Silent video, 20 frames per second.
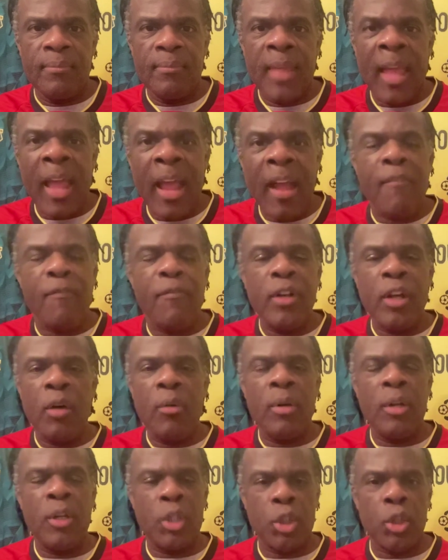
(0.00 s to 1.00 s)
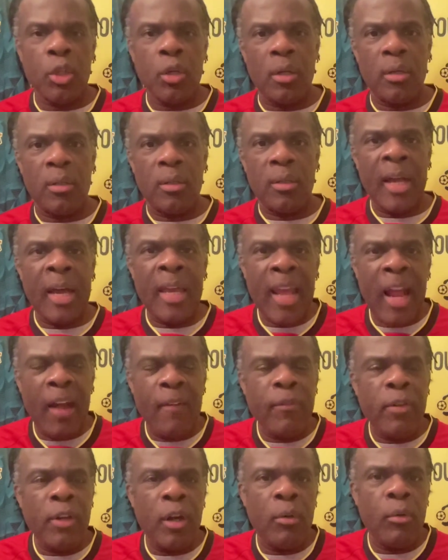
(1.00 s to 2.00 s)
Every owner should, and
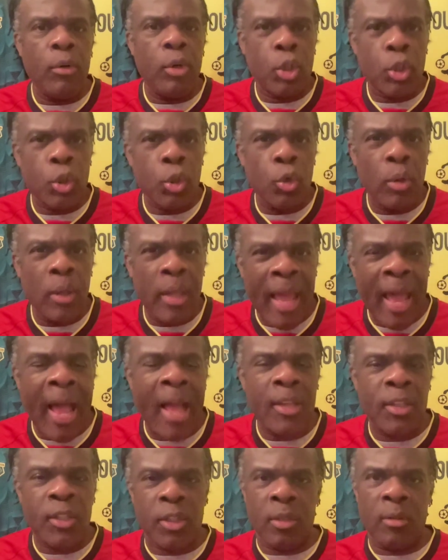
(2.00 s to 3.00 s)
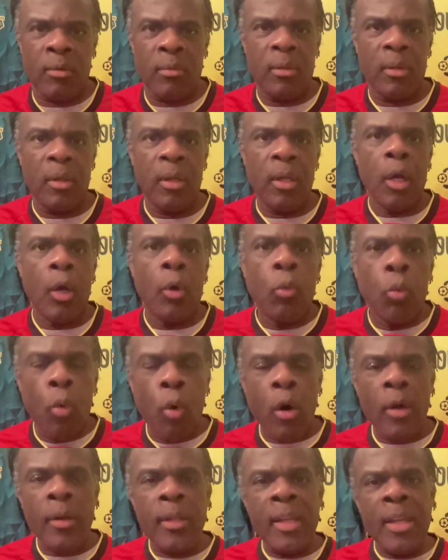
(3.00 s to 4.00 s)
every owner surely has to.
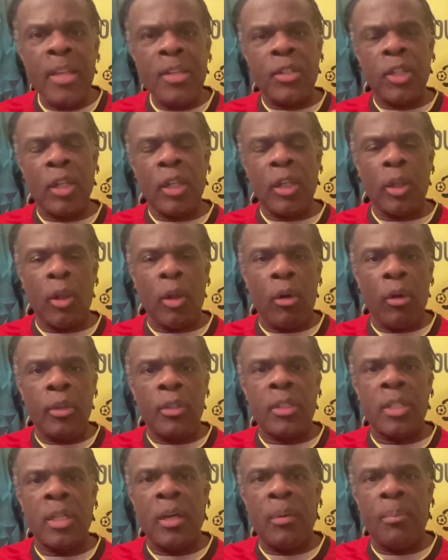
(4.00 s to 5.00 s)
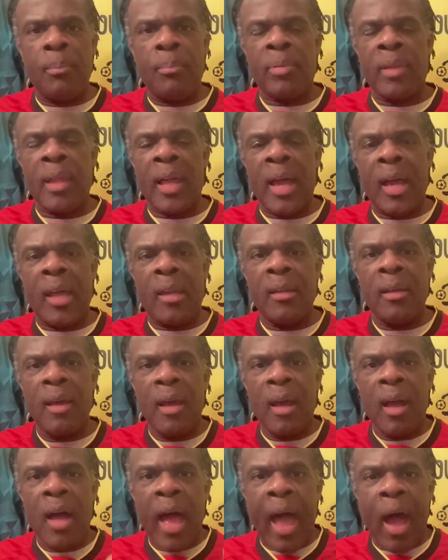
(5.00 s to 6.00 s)
What is the long-term plan
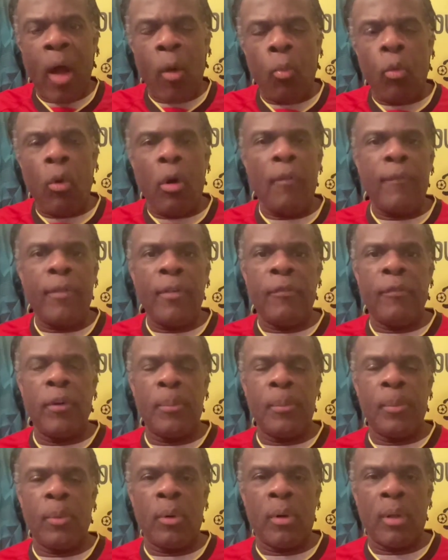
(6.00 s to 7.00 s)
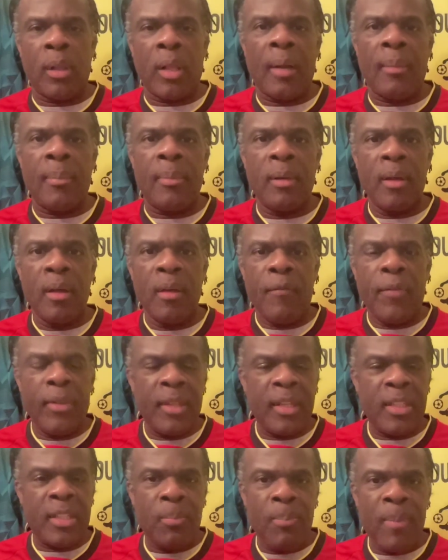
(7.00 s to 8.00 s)
at Watford Football Club for
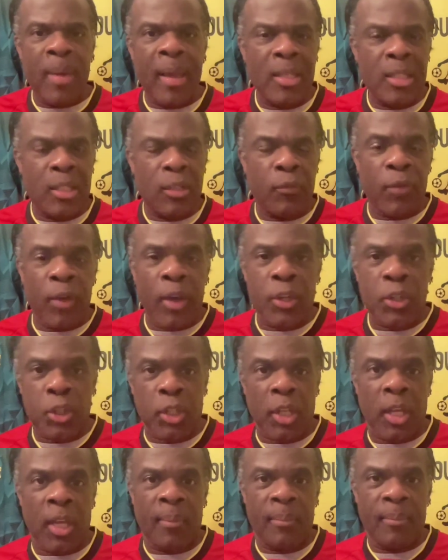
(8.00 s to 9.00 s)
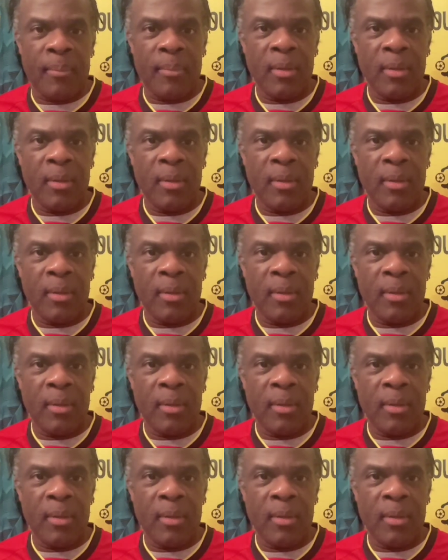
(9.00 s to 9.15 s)
this men's first team?